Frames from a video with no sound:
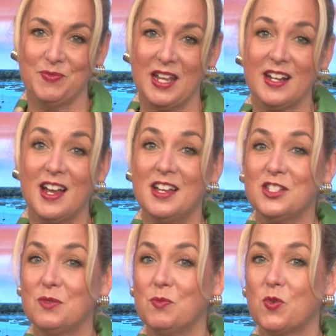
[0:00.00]
and a
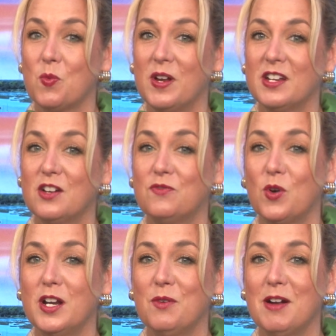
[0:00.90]
costumed one
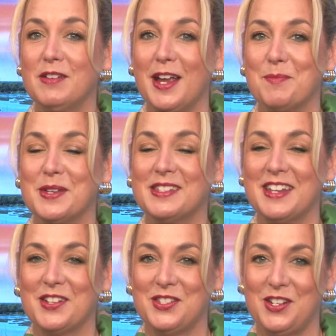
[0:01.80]
cavorting around campus
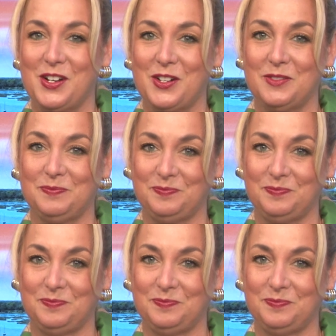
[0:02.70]
next year.